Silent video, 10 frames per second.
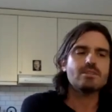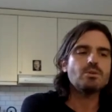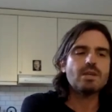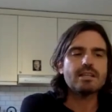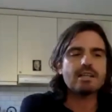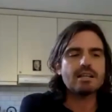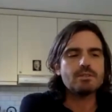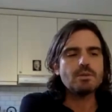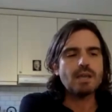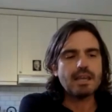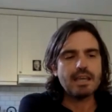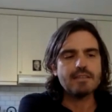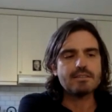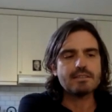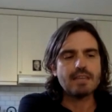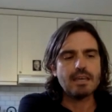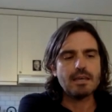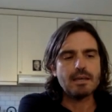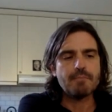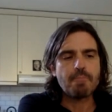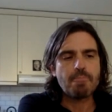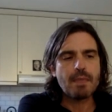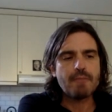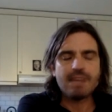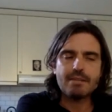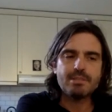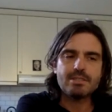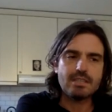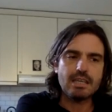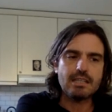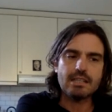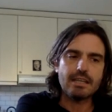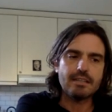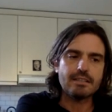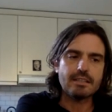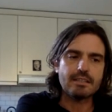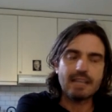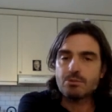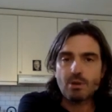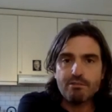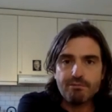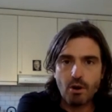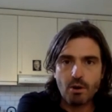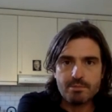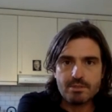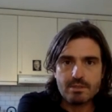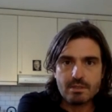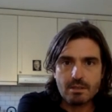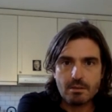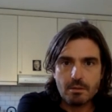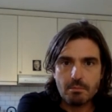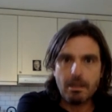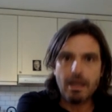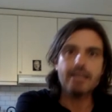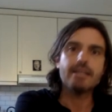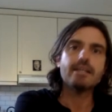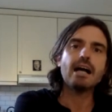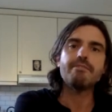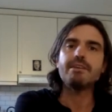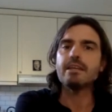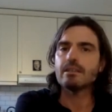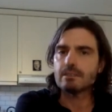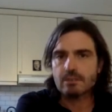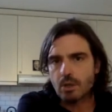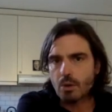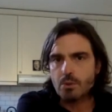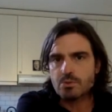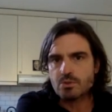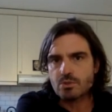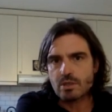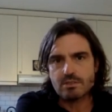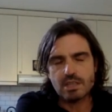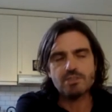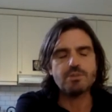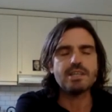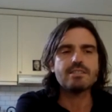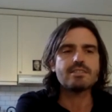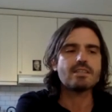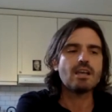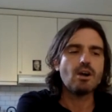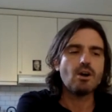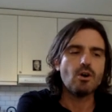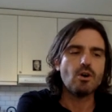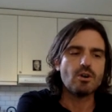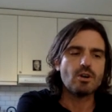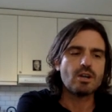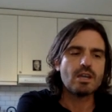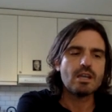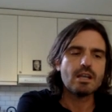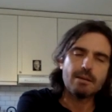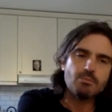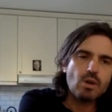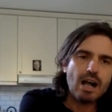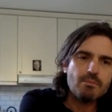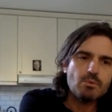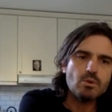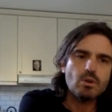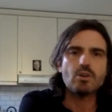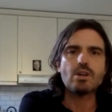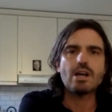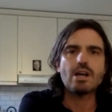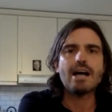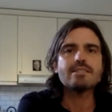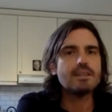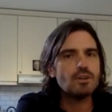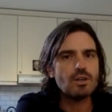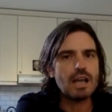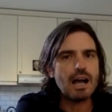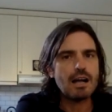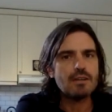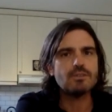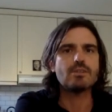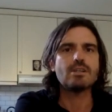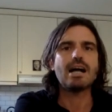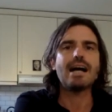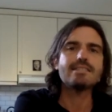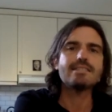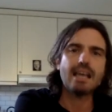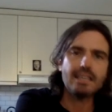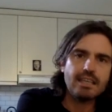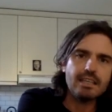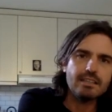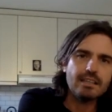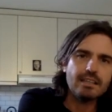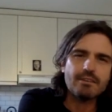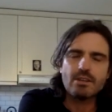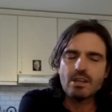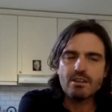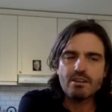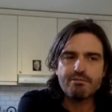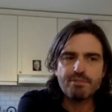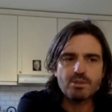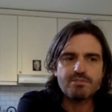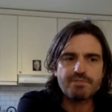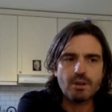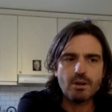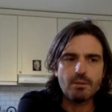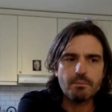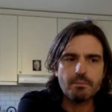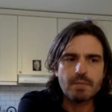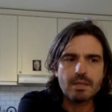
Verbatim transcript: you can you can get um, vitamin c in natural forms by having those citrix or camu camu or acerola or acai they're fruits from